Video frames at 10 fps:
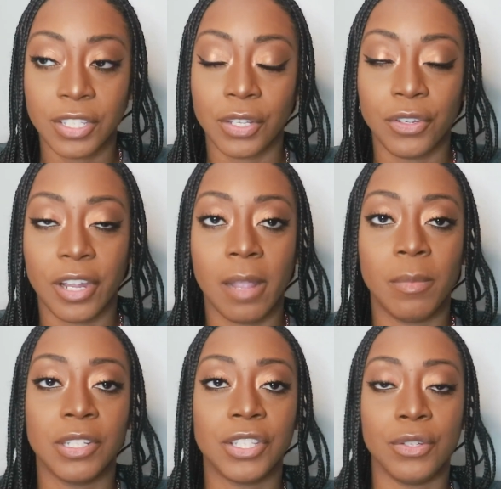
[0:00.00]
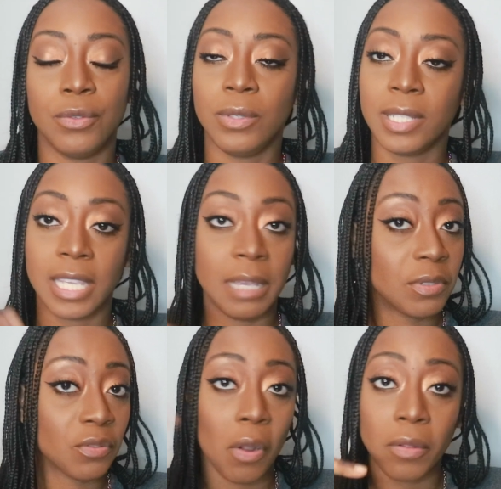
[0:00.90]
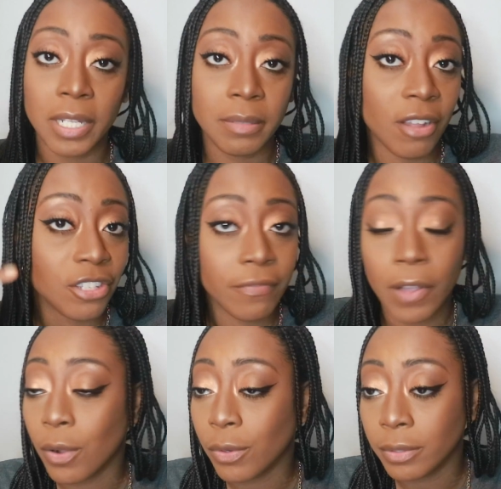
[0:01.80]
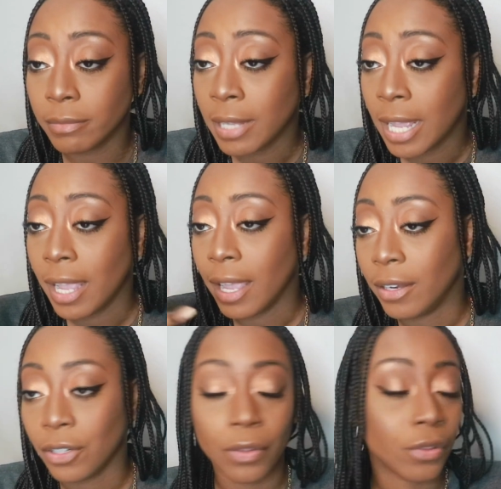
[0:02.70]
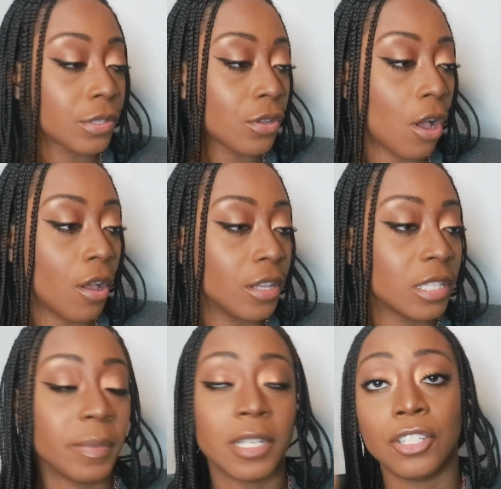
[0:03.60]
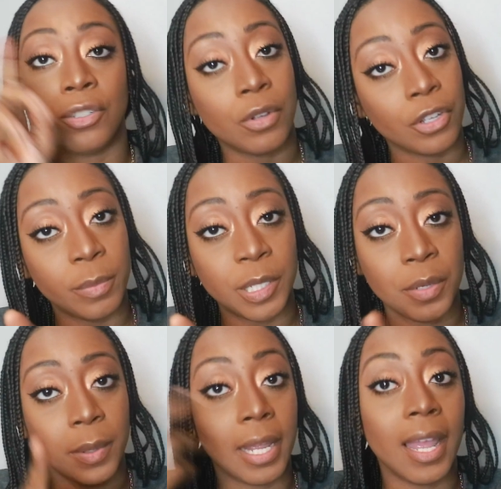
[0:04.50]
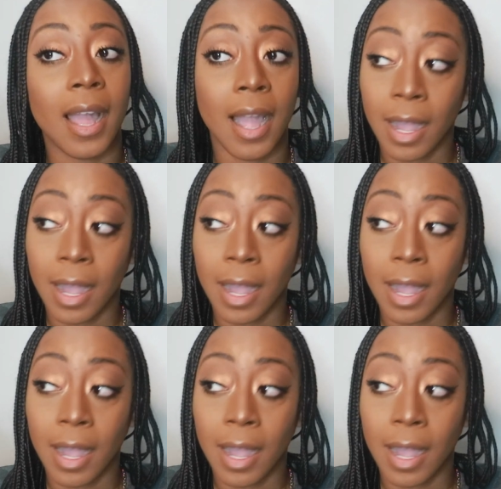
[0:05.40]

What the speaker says: So you're able to keep scrolling on your phone and ignore those calls, because you know you be doing it.